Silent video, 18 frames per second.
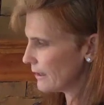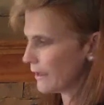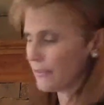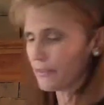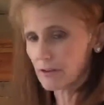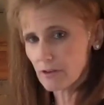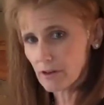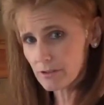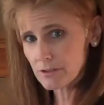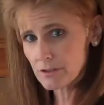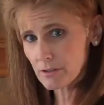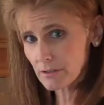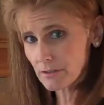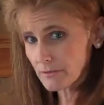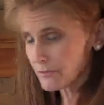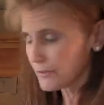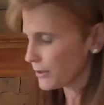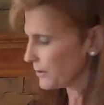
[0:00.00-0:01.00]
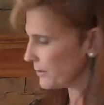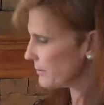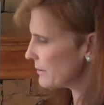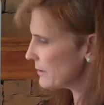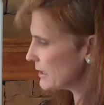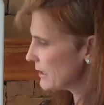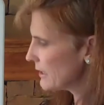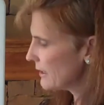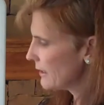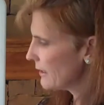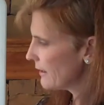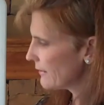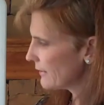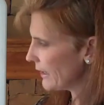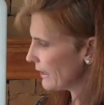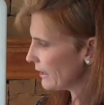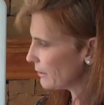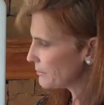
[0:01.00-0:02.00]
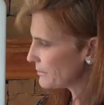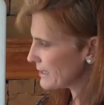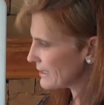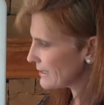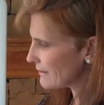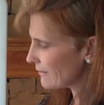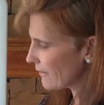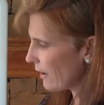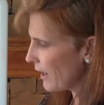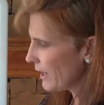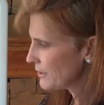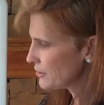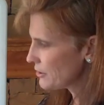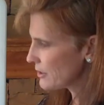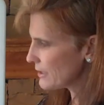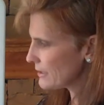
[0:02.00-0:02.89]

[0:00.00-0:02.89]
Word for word: and there are certain foods that help dislodge